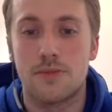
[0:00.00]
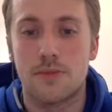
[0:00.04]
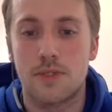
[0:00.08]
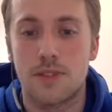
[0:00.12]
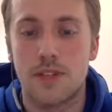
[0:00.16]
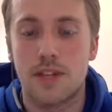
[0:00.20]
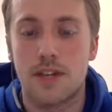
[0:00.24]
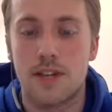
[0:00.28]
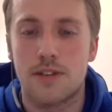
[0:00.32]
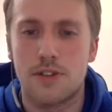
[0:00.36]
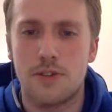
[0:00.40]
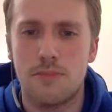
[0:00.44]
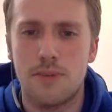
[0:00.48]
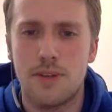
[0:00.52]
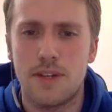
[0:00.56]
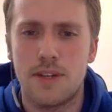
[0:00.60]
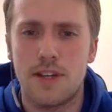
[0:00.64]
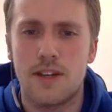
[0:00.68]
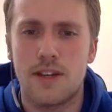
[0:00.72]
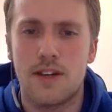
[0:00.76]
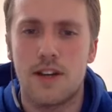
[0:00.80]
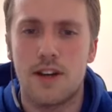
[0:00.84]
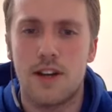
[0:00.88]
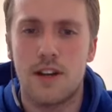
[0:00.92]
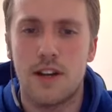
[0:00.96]
yeah, to be
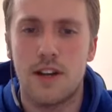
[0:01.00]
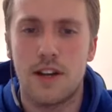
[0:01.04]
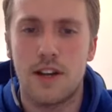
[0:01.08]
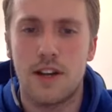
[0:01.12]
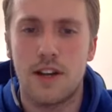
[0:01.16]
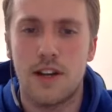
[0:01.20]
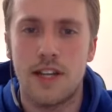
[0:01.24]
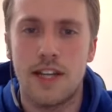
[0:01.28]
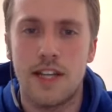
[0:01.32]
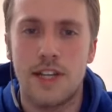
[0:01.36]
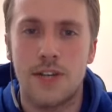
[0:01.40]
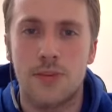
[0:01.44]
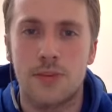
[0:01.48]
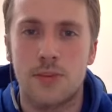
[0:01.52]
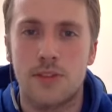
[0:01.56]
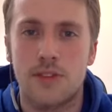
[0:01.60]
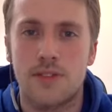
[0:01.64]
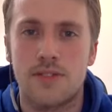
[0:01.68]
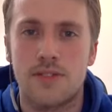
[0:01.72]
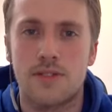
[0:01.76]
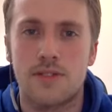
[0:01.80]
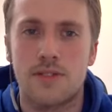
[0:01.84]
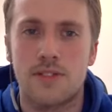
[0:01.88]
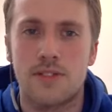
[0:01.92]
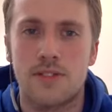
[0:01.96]
a leading
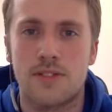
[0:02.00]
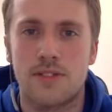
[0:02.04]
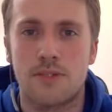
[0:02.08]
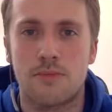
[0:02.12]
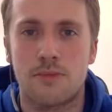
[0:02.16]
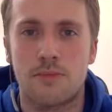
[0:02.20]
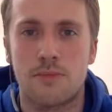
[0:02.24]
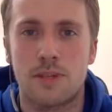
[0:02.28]
resource and someone